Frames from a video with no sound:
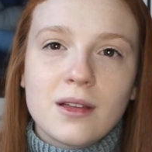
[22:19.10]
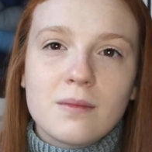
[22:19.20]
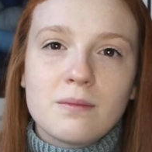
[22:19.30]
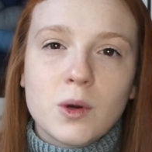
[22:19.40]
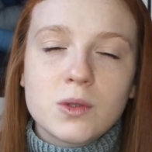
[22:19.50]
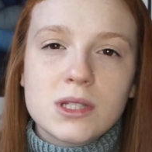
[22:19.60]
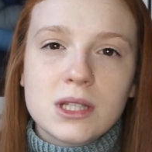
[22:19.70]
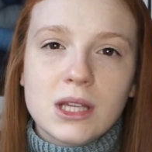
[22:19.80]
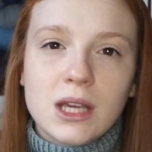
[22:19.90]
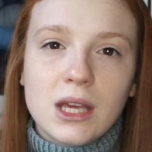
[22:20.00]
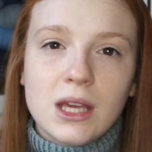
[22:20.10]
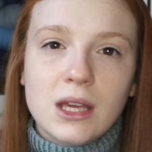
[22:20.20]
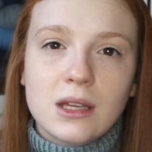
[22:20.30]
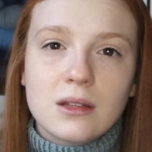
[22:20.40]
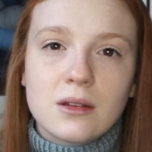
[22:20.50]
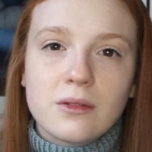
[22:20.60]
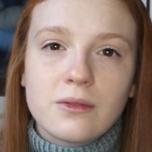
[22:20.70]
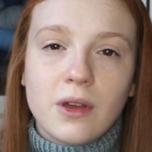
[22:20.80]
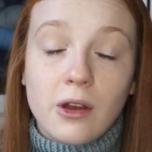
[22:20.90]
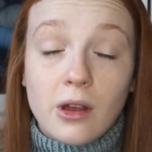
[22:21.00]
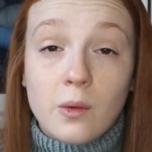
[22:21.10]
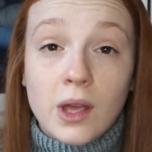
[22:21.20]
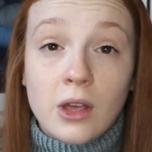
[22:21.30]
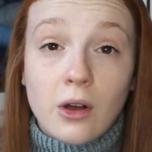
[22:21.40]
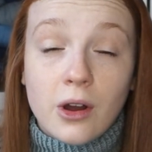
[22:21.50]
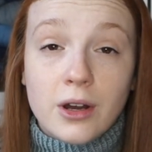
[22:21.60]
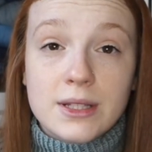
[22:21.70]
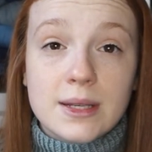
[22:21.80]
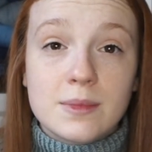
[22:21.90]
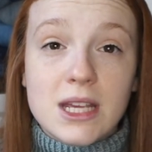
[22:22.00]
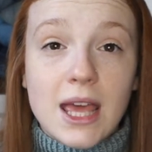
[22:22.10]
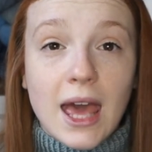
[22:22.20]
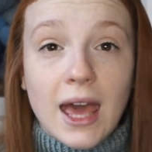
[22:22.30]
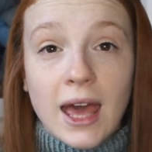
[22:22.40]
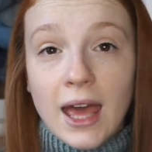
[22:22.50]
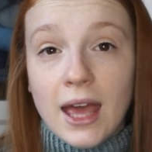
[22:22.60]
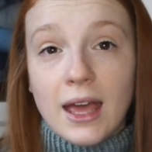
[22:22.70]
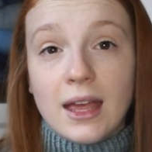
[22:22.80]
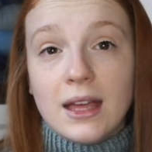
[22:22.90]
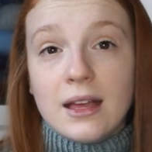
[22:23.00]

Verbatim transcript: mostly fingering weight yarn, some DK,